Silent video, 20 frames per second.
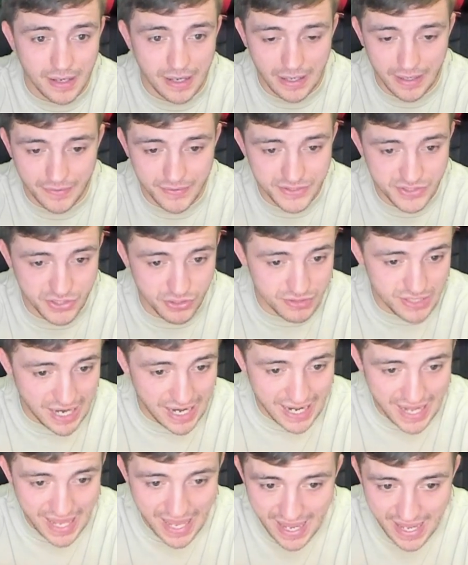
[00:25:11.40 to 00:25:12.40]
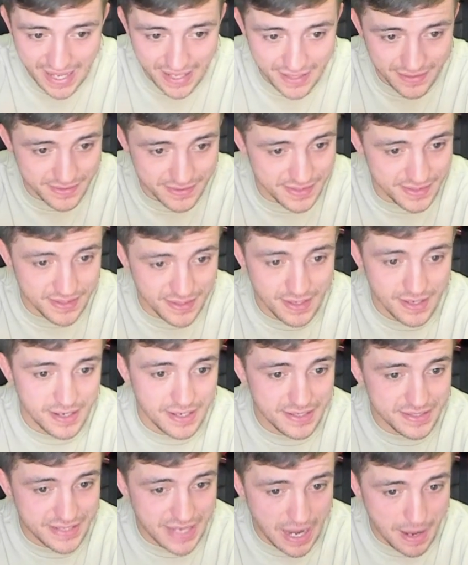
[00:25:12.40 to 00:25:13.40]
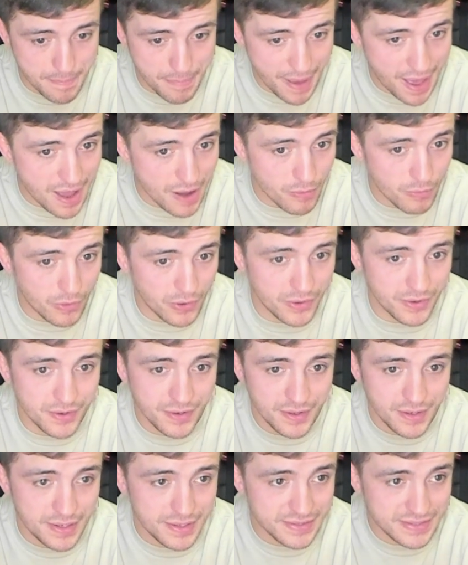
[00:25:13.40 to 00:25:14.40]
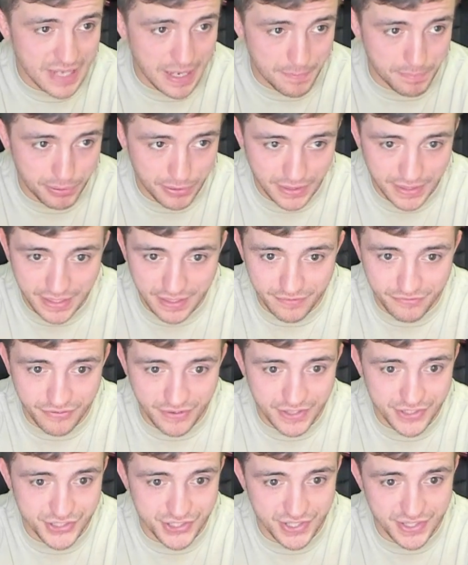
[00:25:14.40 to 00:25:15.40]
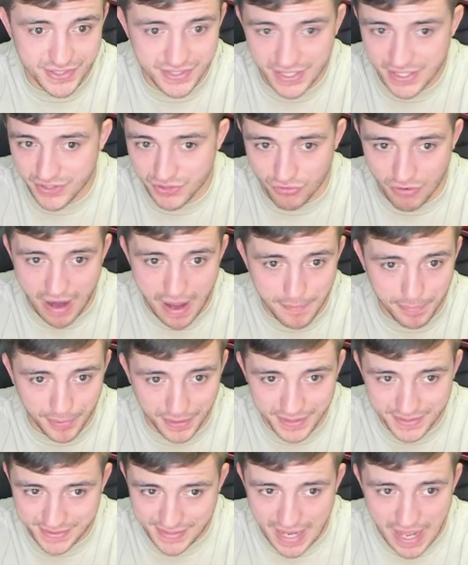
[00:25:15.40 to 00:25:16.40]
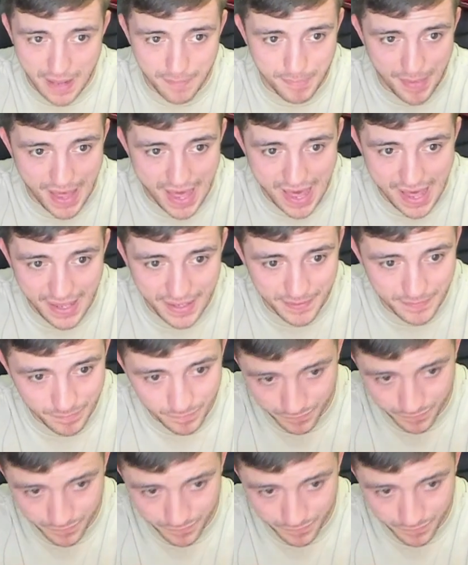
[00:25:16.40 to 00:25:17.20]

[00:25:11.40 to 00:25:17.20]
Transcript: This dude's got hands. He's got power. He's got plenty of finishes. His grappling's not bad.